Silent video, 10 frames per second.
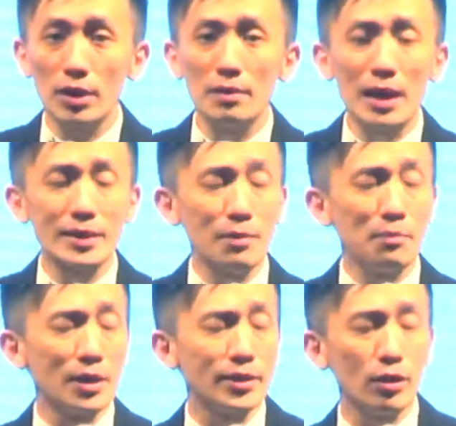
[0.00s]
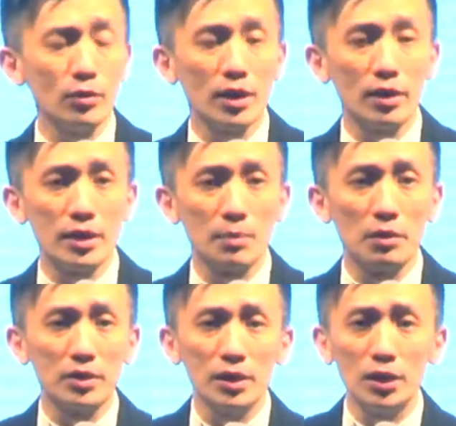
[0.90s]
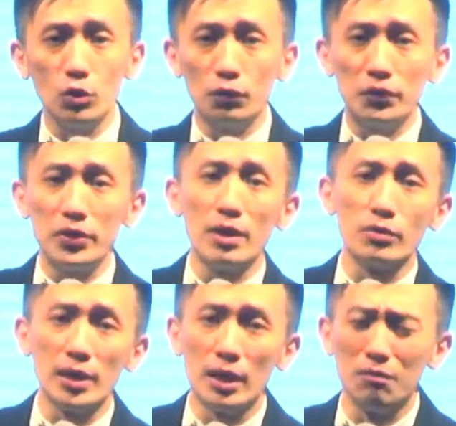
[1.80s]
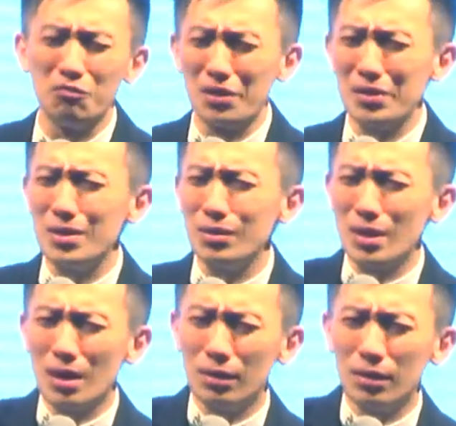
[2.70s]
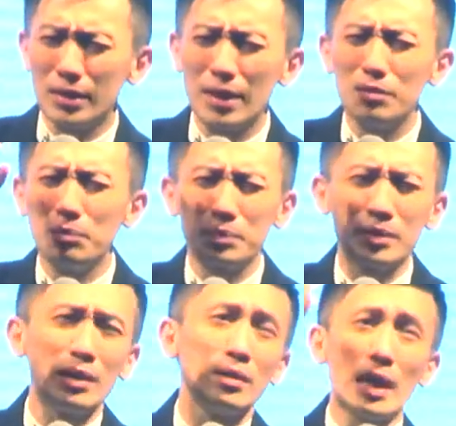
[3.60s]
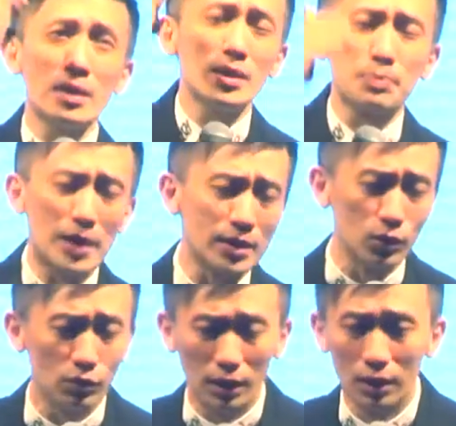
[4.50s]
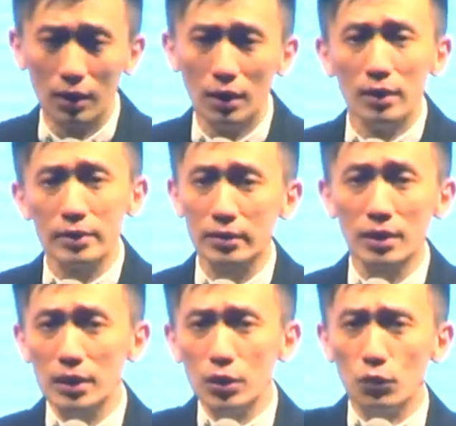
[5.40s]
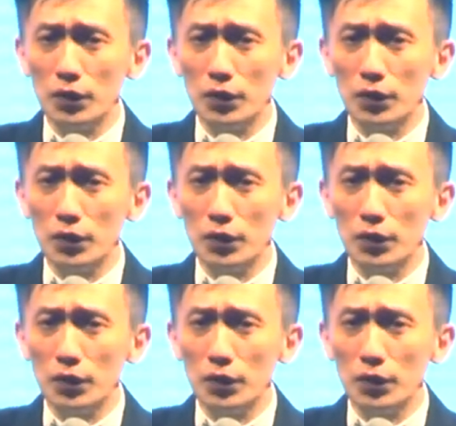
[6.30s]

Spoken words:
why last time my sales is about 30 to 50,000, very young, 10 years plus ago. 30 to